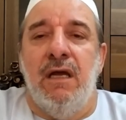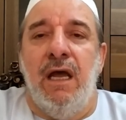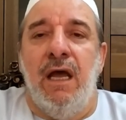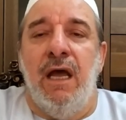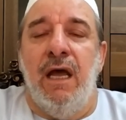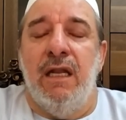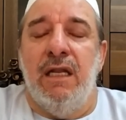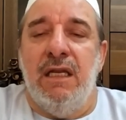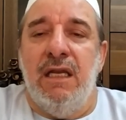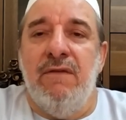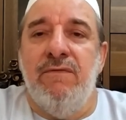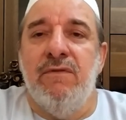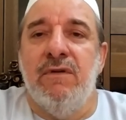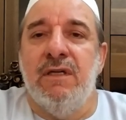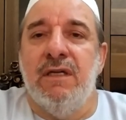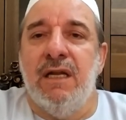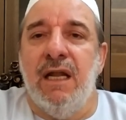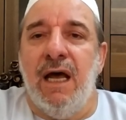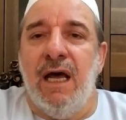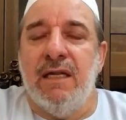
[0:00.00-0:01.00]
and
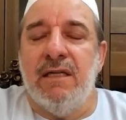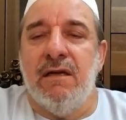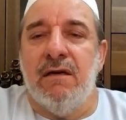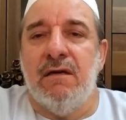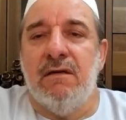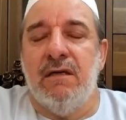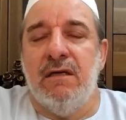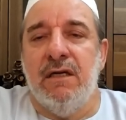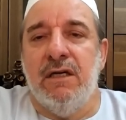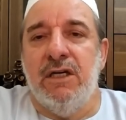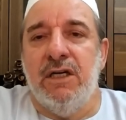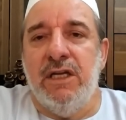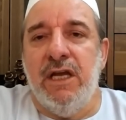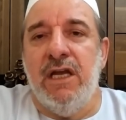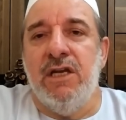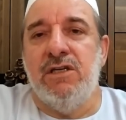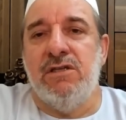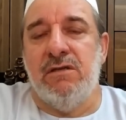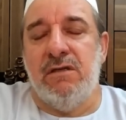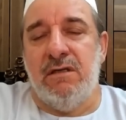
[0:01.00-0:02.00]
even other
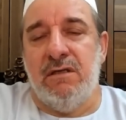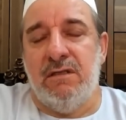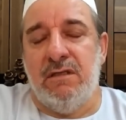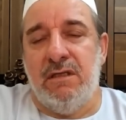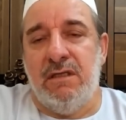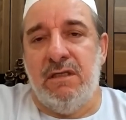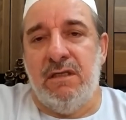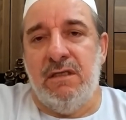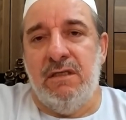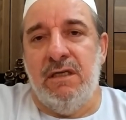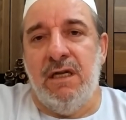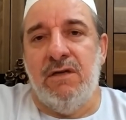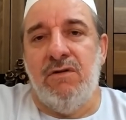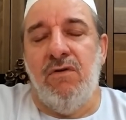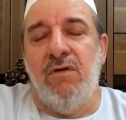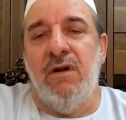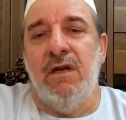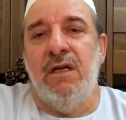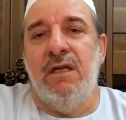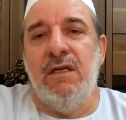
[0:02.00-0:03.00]
creatures, not
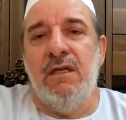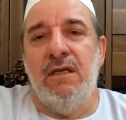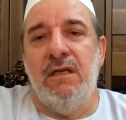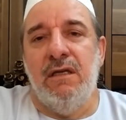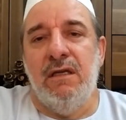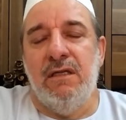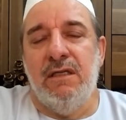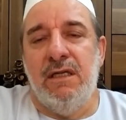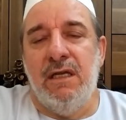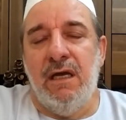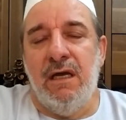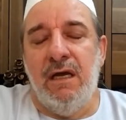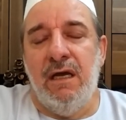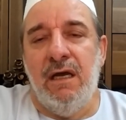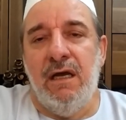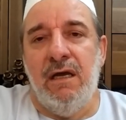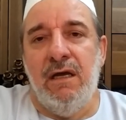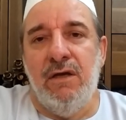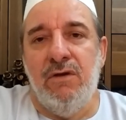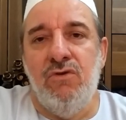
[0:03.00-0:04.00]
only
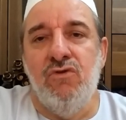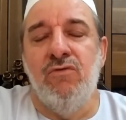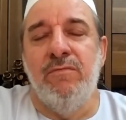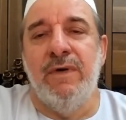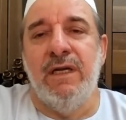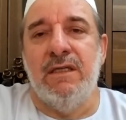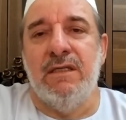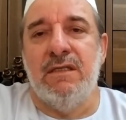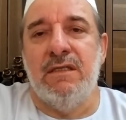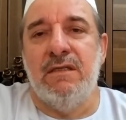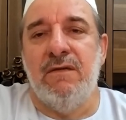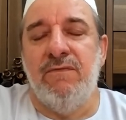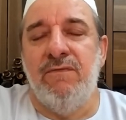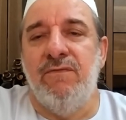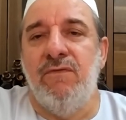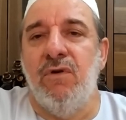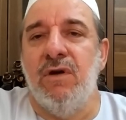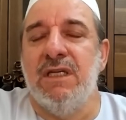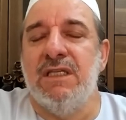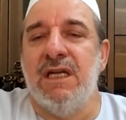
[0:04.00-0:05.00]
the humans,
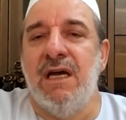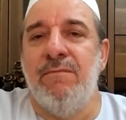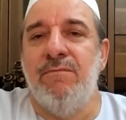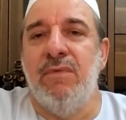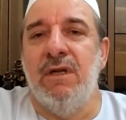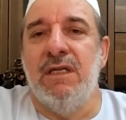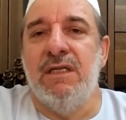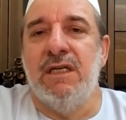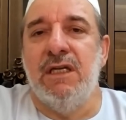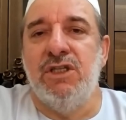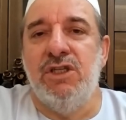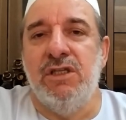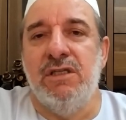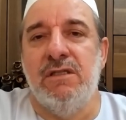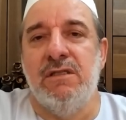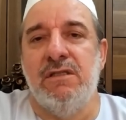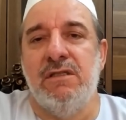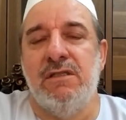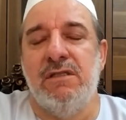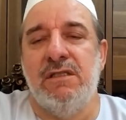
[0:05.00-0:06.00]
for example, the
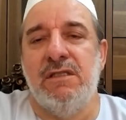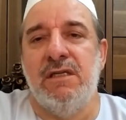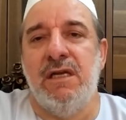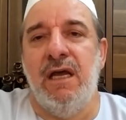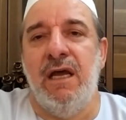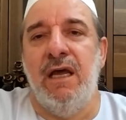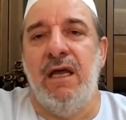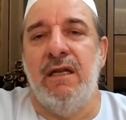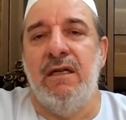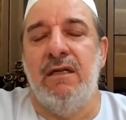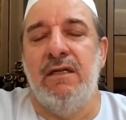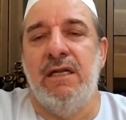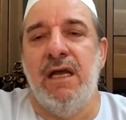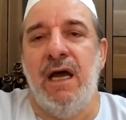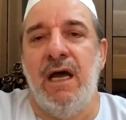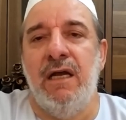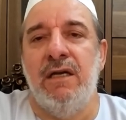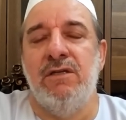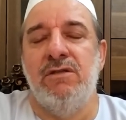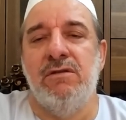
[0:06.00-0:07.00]
jinns and the
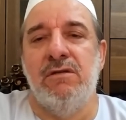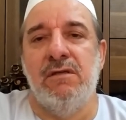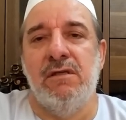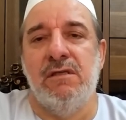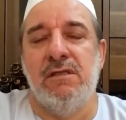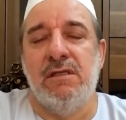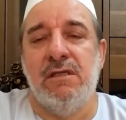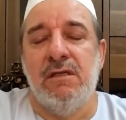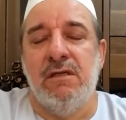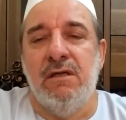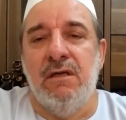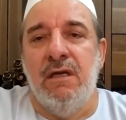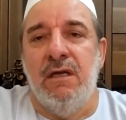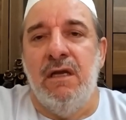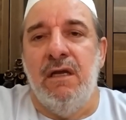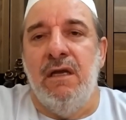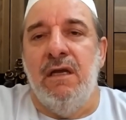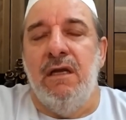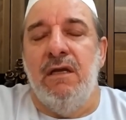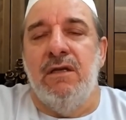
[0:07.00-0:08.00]
angels.
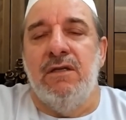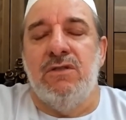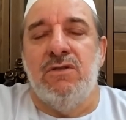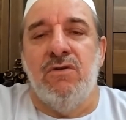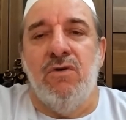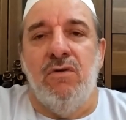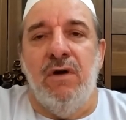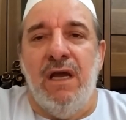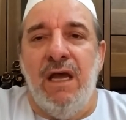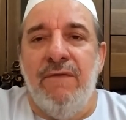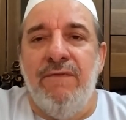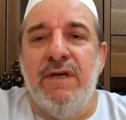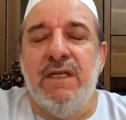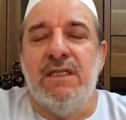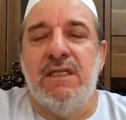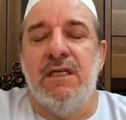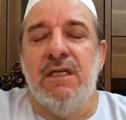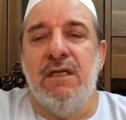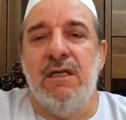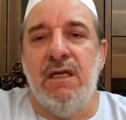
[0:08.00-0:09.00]
So
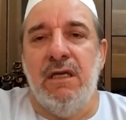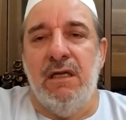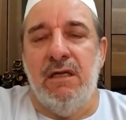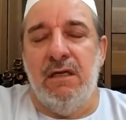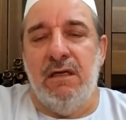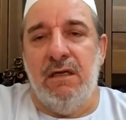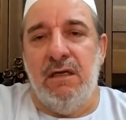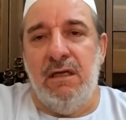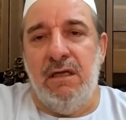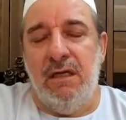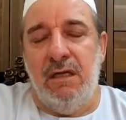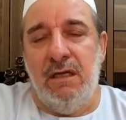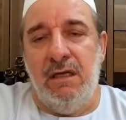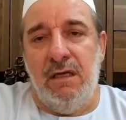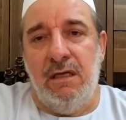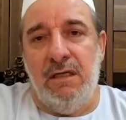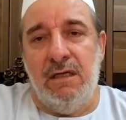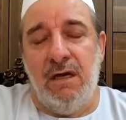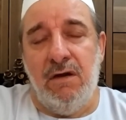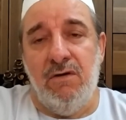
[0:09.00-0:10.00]
everything
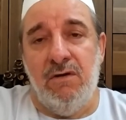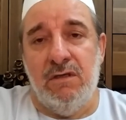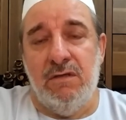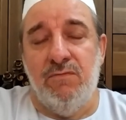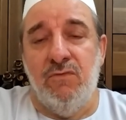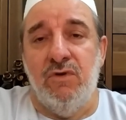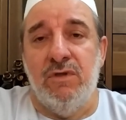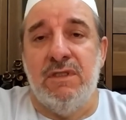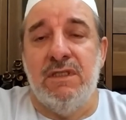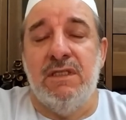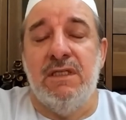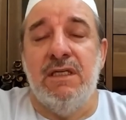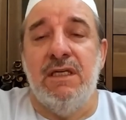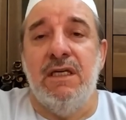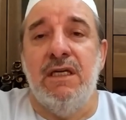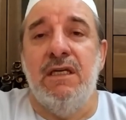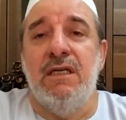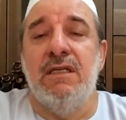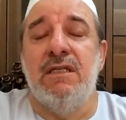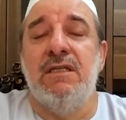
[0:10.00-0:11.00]
in the cosmos
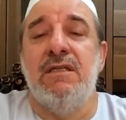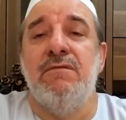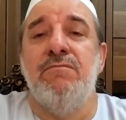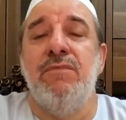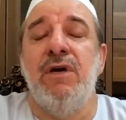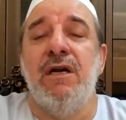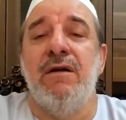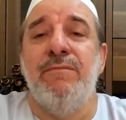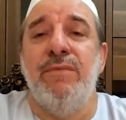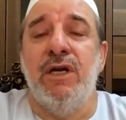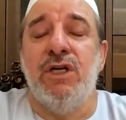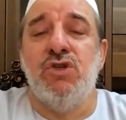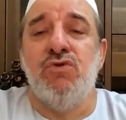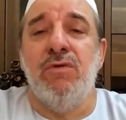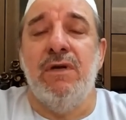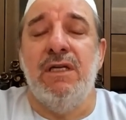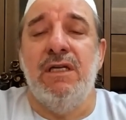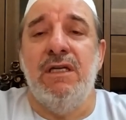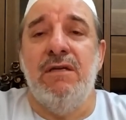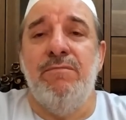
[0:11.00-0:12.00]
is
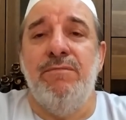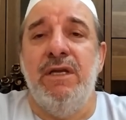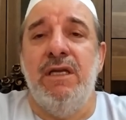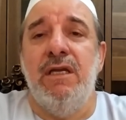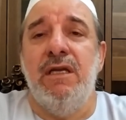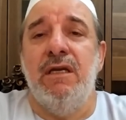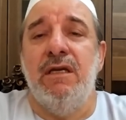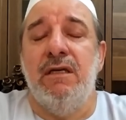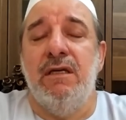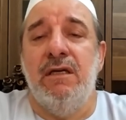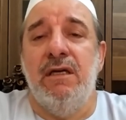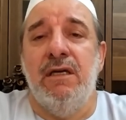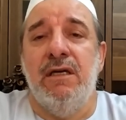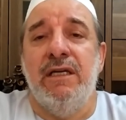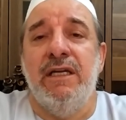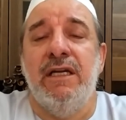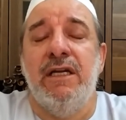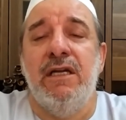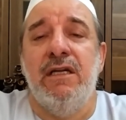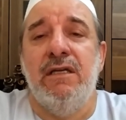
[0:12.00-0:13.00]
perpetually being
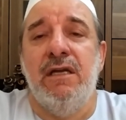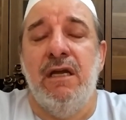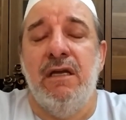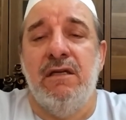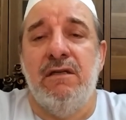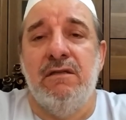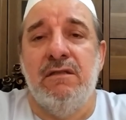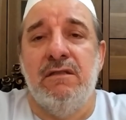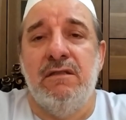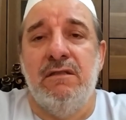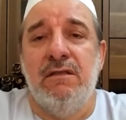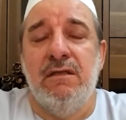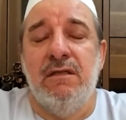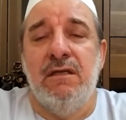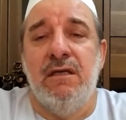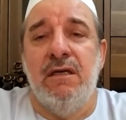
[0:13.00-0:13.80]
recreated